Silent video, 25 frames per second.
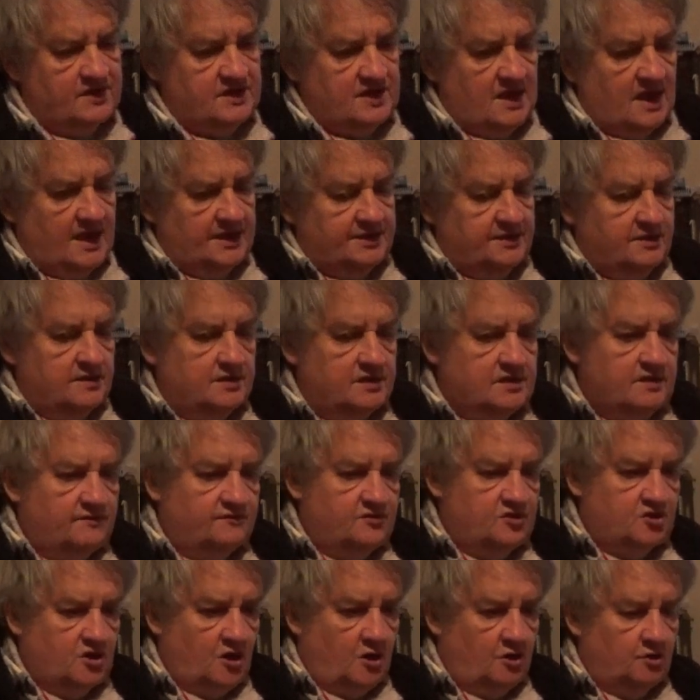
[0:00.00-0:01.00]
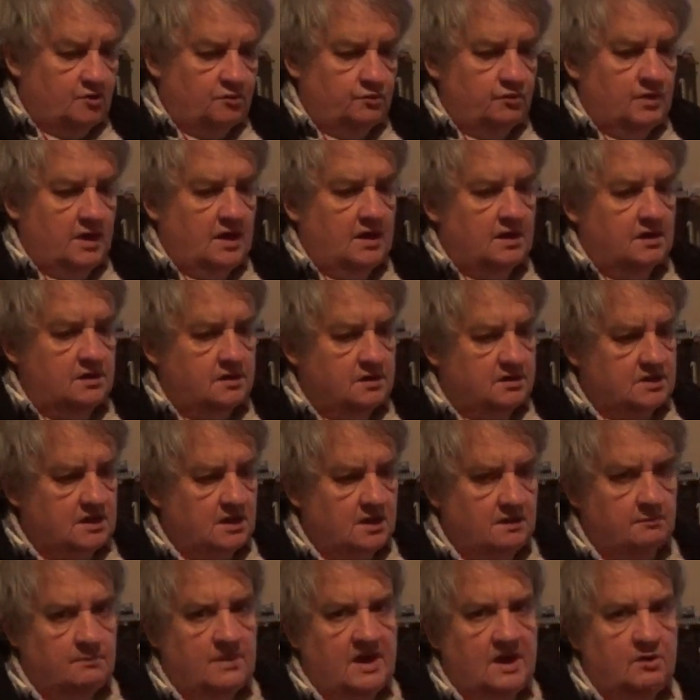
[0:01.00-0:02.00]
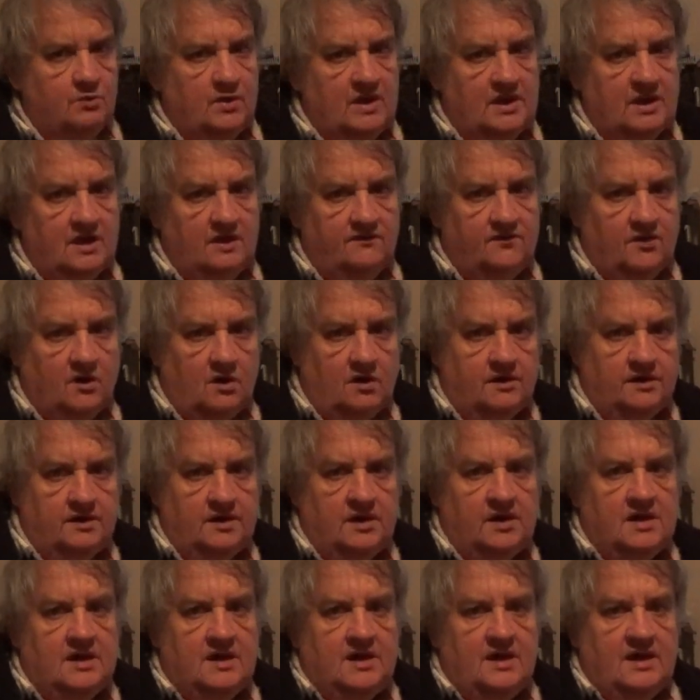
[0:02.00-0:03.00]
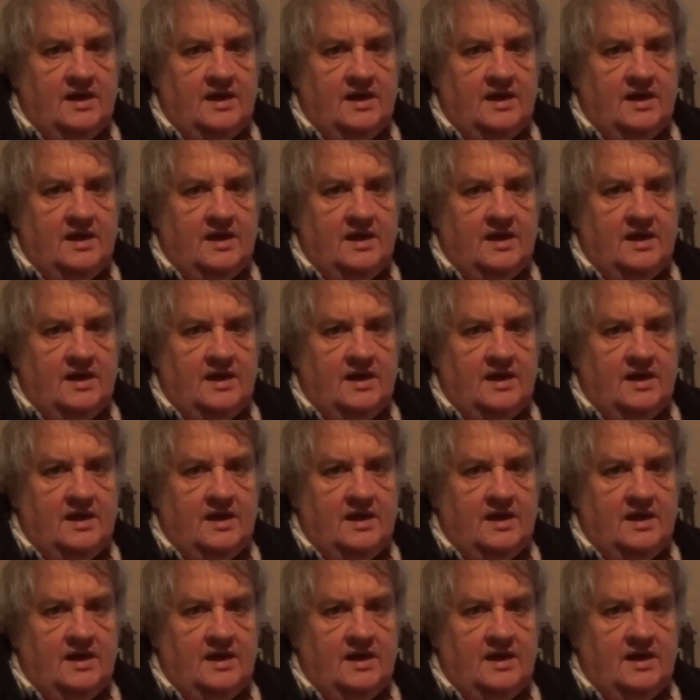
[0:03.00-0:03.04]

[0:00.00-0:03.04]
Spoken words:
sadness of Joe, and may we live on.